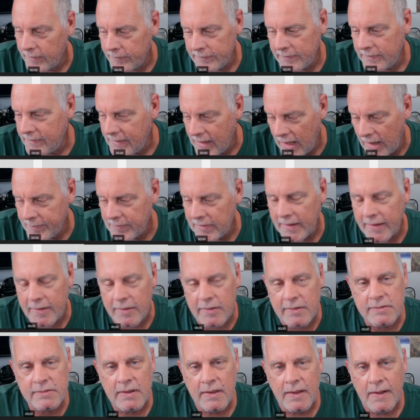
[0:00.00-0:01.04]
Kamala
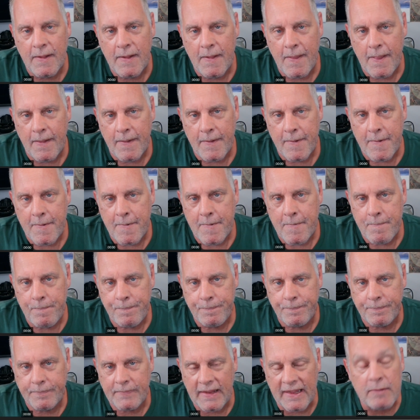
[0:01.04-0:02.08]
Harris.
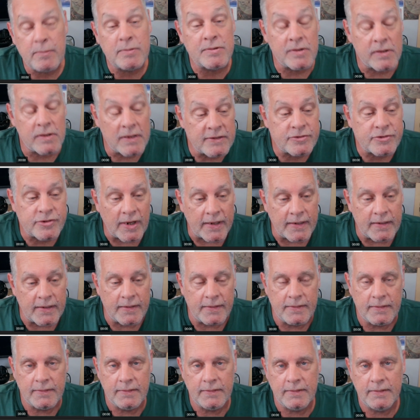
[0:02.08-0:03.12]
It was Liz Cheney,
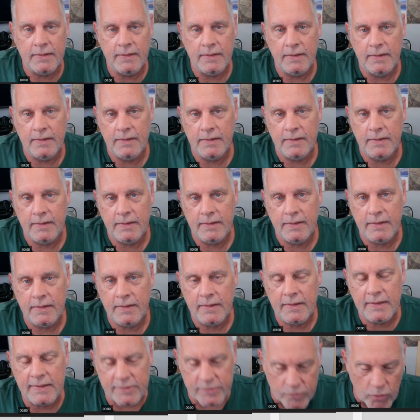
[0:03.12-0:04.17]

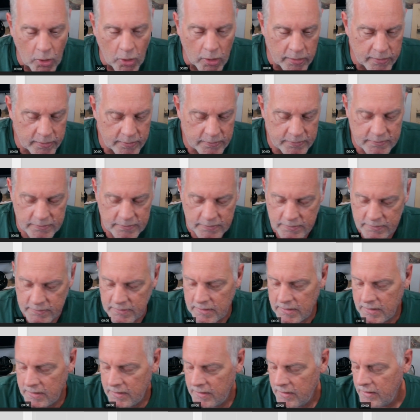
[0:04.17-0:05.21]
his daughter,
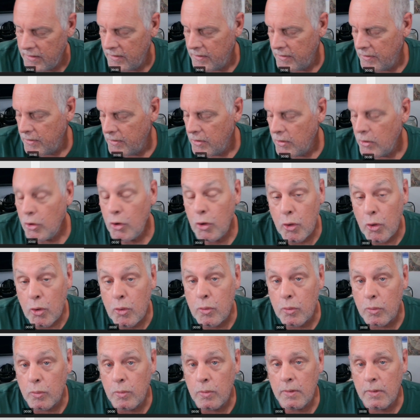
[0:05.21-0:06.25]

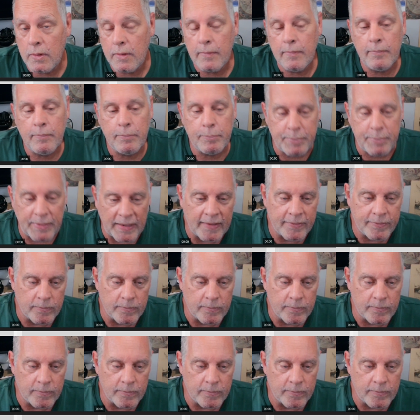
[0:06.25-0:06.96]
who, by the